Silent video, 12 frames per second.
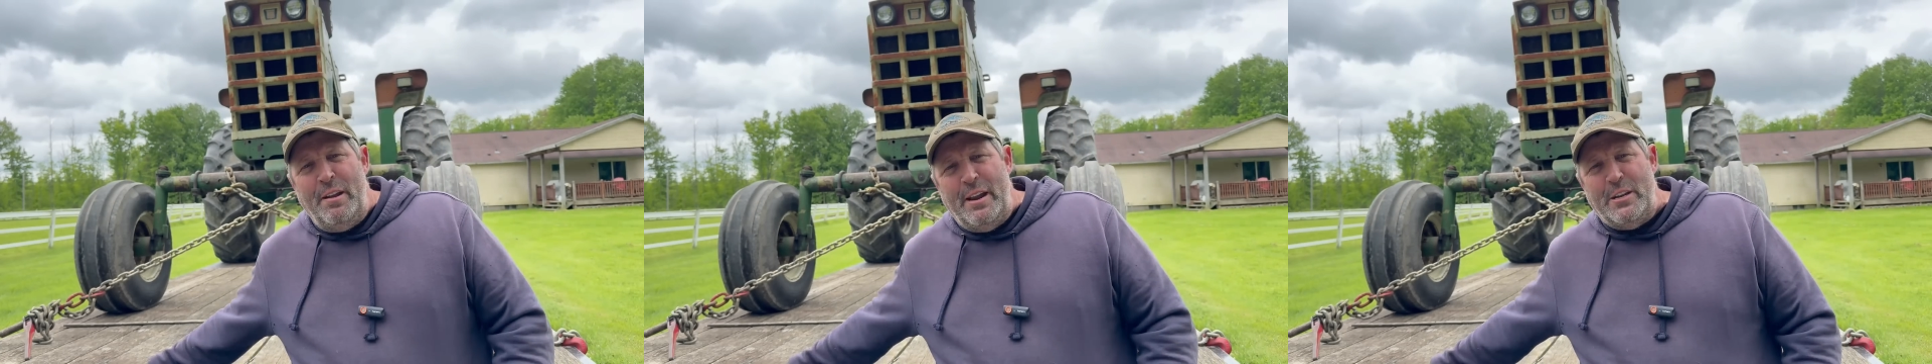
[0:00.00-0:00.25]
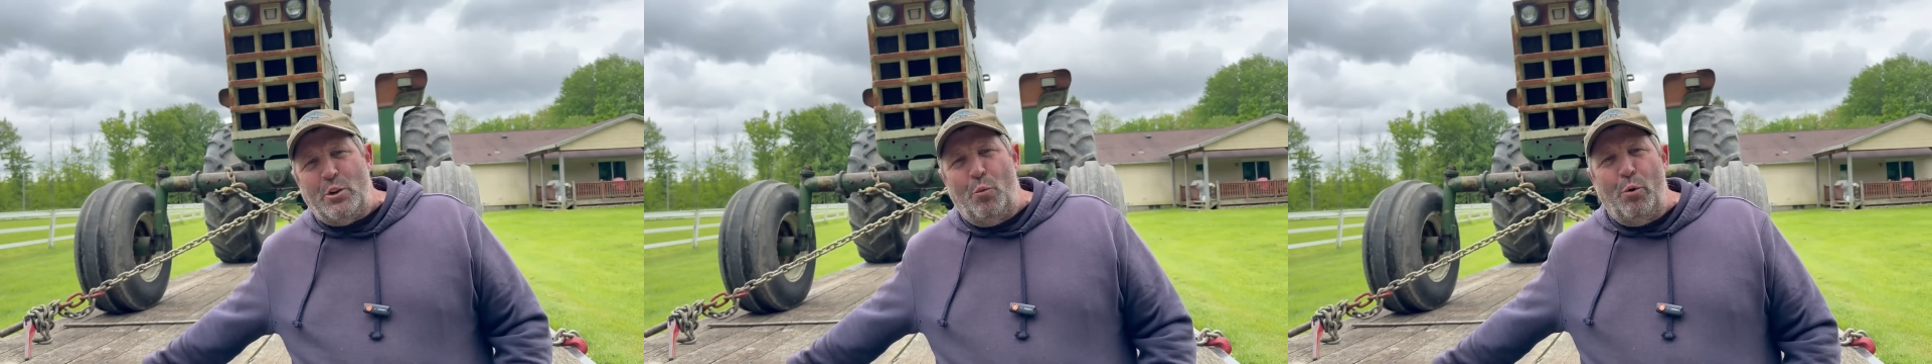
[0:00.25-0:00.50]

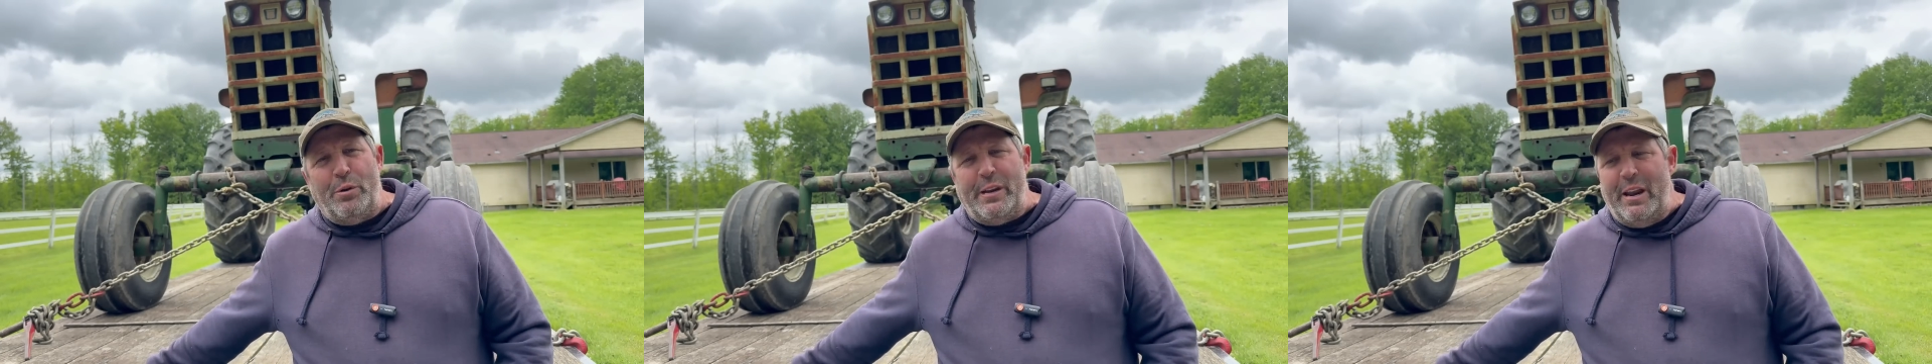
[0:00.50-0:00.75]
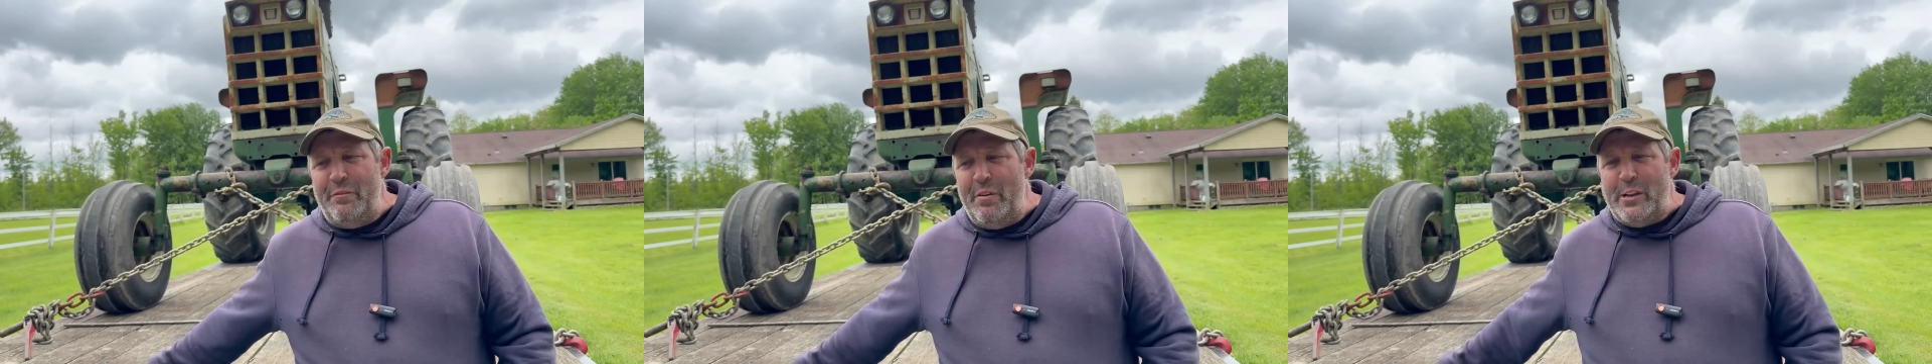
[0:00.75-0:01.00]
Is it worth
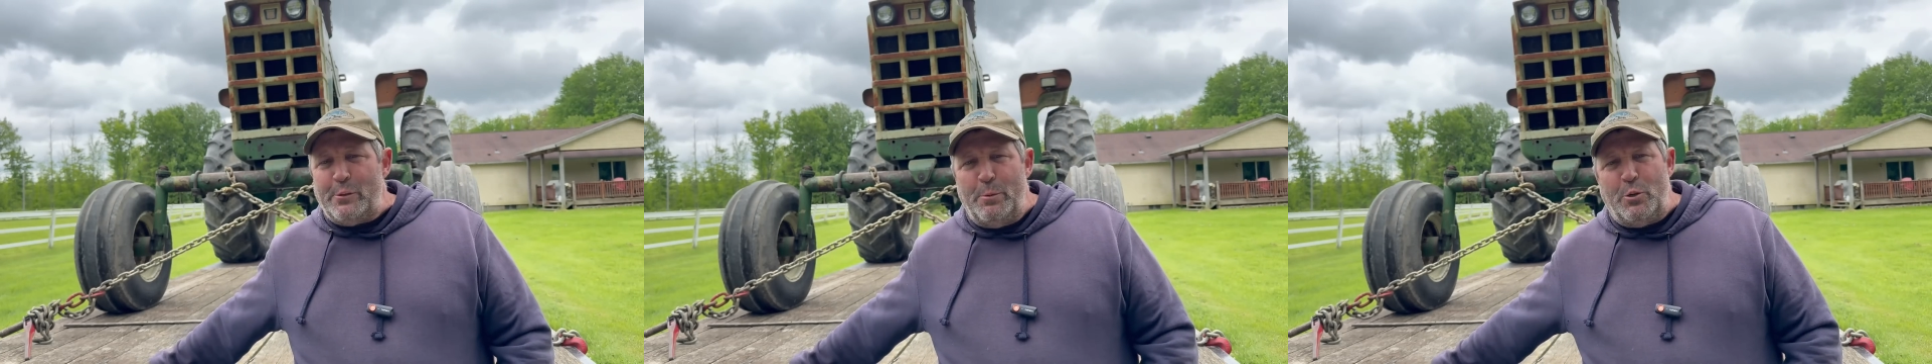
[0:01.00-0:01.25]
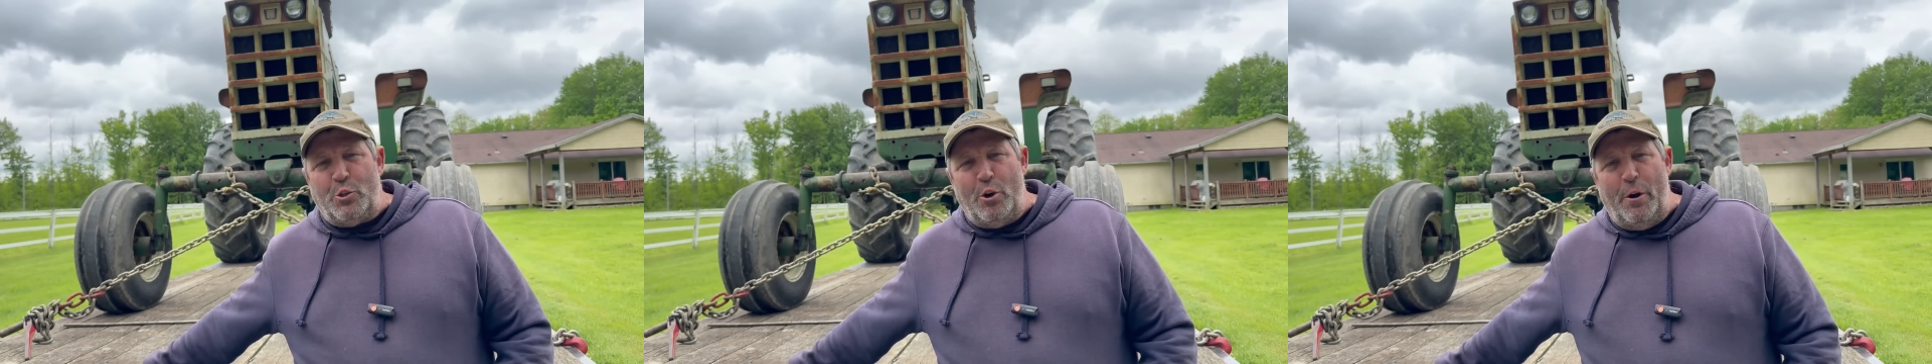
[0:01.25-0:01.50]
the
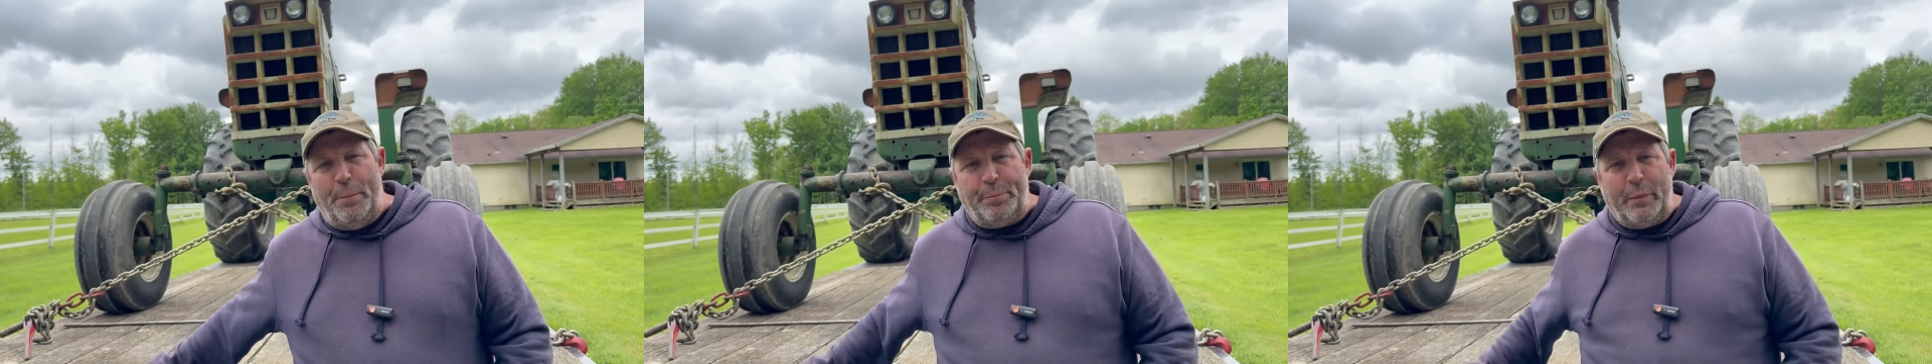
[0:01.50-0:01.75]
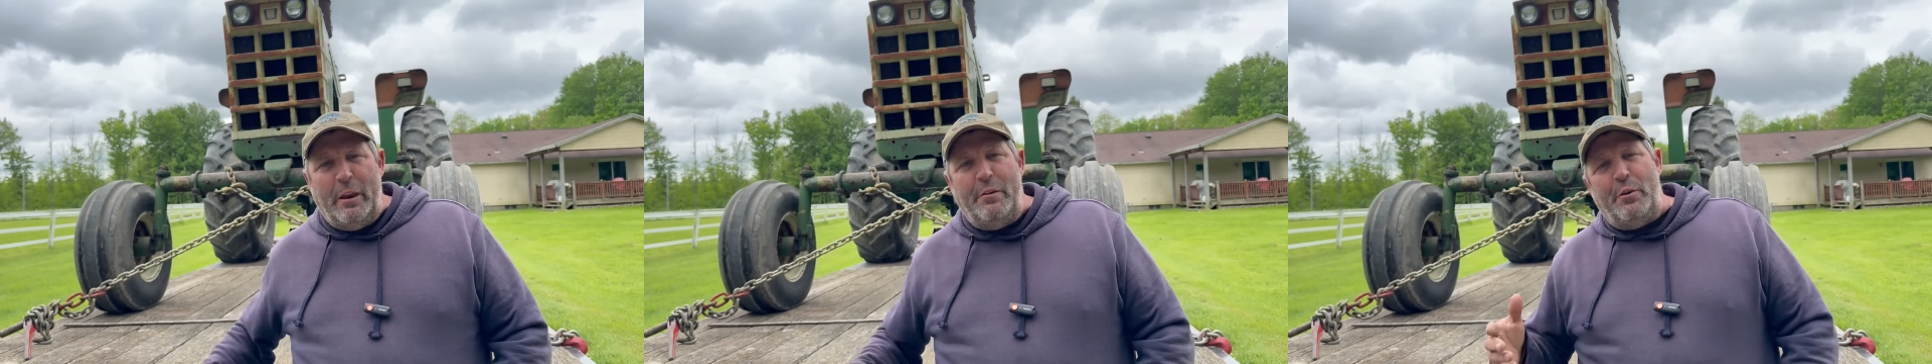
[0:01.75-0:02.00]
investment? Sure.
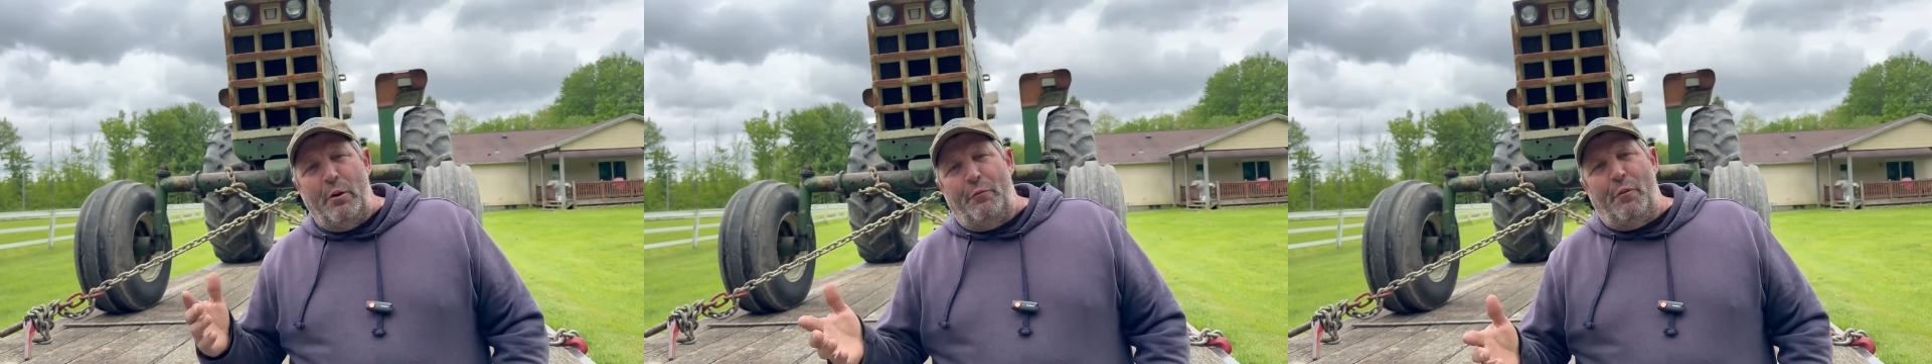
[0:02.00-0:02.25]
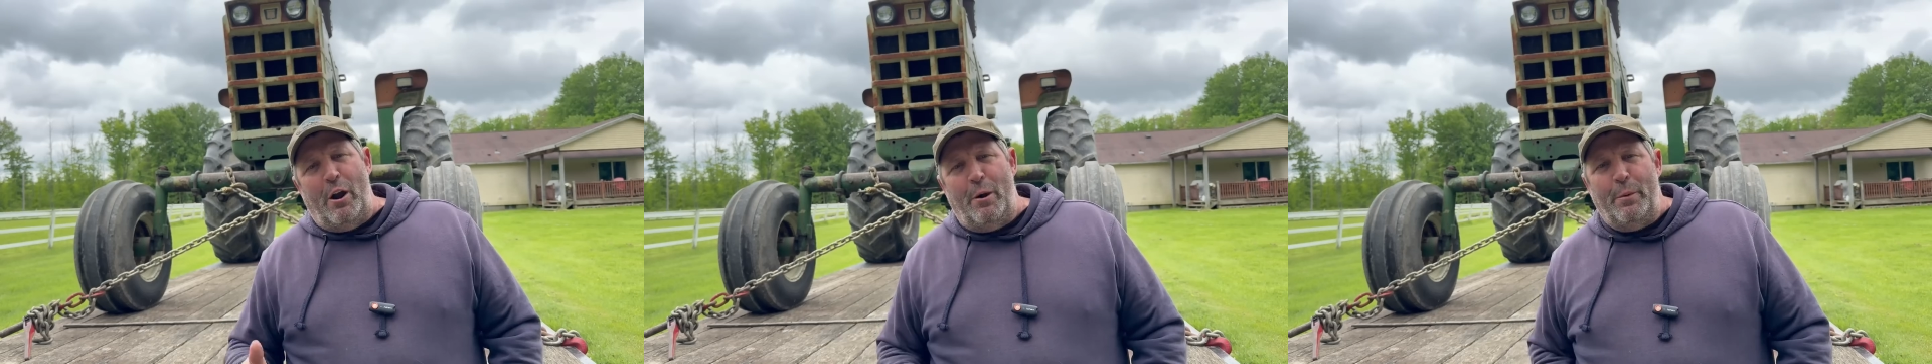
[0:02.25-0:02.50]
And if you're a
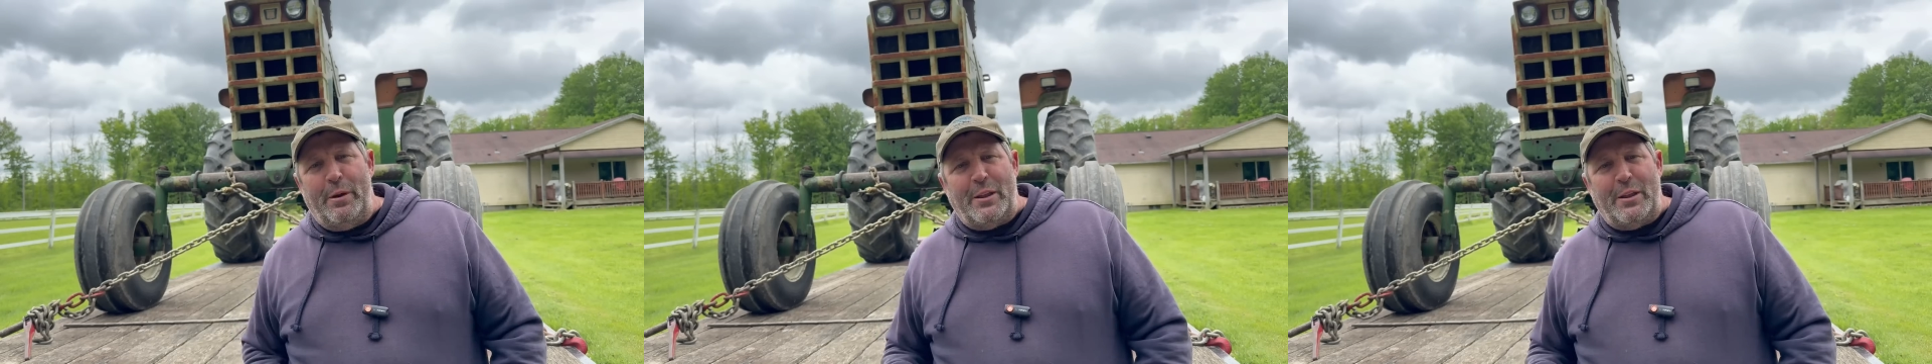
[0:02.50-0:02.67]
farmer,